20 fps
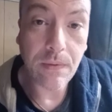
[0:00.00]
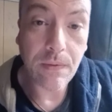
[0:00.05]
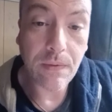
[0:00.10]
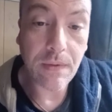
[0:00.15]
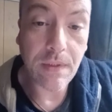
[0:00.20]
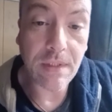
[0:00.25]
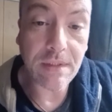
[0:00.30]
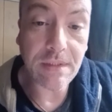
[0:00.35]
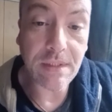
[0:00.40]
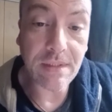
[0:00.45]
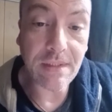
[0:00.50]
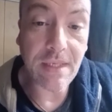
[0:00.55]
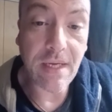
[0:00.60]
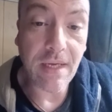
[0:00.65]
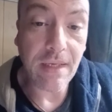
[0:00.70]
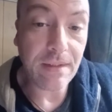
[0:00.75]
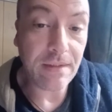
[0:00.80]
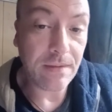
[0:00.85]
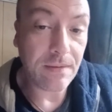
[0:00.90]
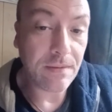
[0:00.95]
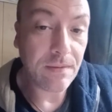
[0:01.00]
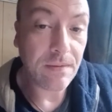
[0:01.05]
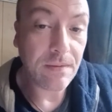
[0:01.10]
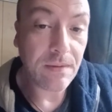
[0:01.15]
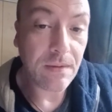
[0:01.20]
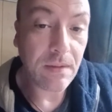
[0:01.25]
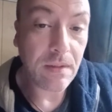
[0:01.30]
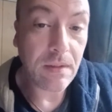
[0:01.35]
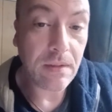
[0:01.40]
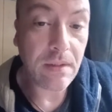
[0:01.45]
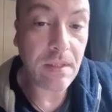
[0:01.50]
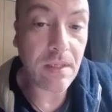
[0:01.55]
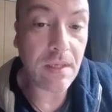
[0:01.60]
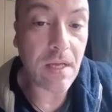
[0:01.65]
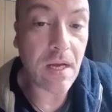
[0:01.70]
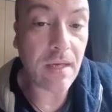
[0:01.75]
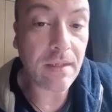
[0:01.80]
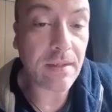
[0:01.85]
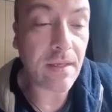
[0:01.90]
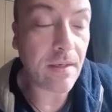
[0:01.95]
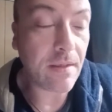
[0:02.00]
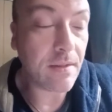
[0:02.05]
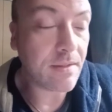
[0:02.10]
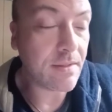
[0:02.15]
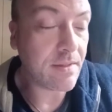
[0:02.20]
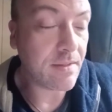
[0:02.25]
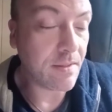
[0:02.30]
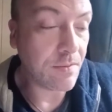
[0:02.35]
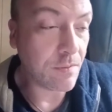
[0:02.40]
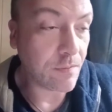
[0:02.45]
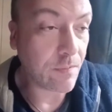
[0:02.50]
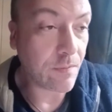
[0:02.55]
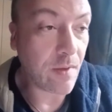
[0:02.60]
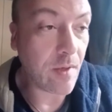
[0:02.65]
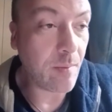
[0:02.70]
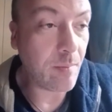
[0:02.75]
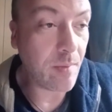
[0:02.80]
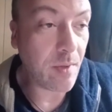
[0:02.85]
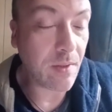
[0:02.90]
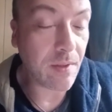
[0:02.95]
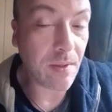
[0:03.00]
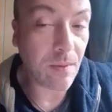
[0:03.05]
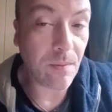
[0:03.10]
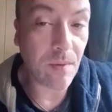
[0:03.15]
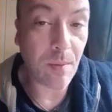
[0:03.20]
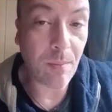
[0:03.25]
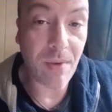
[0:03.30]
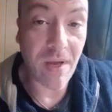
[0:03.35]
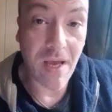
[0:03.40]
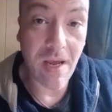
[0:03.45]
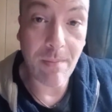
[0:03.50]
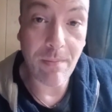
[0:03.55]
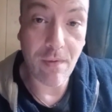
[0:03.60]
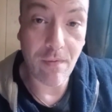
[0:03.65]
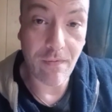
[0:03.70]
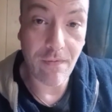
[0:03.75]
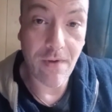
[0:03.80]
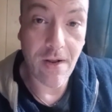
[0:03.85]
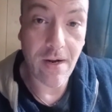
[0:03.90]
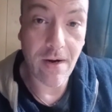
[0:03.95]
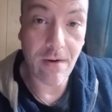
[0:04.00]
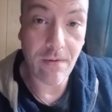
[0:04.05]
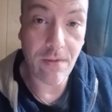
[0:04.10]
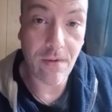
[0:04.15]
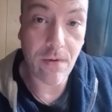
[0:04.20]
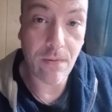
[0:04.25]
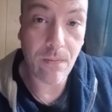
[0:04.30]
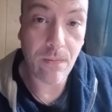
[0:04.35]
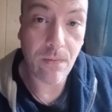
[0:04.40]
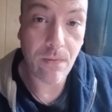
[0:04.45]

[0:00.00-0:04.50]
does it take to knock down a steel frame building with a paper fire, though?